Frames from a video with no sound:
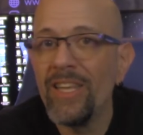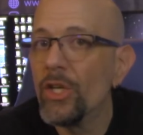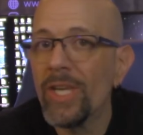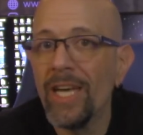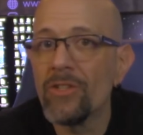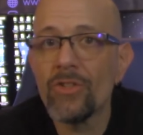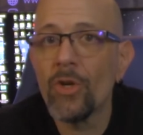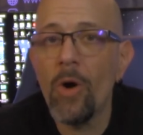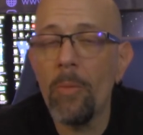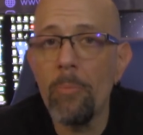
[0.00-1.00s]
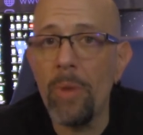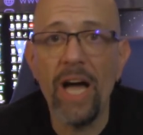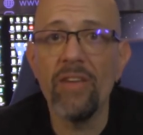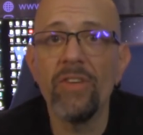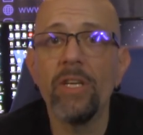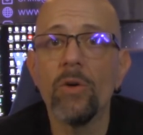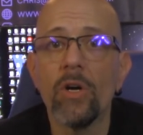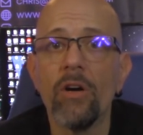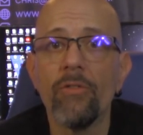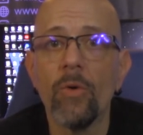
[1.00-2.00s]
You can't just go out and buy a video
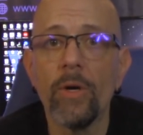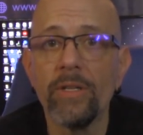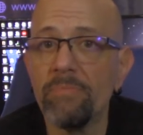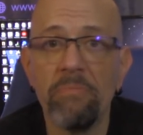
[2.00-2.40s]
card for it.